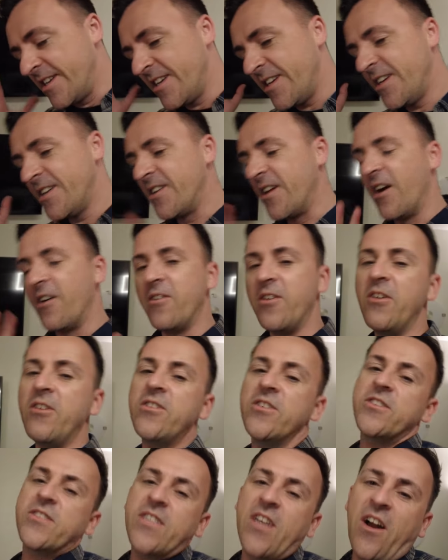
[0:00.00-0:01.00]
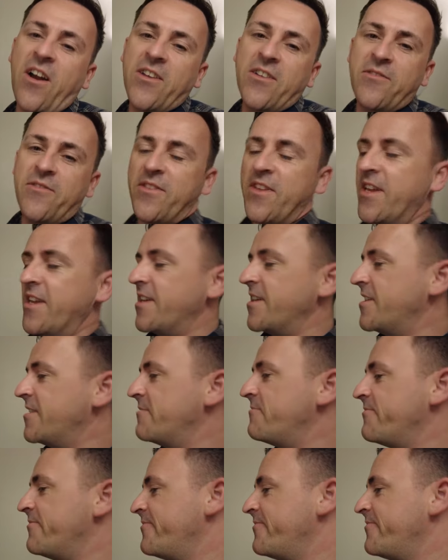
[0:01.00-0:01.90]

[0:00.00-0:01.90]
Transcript: you know, you just kind of think...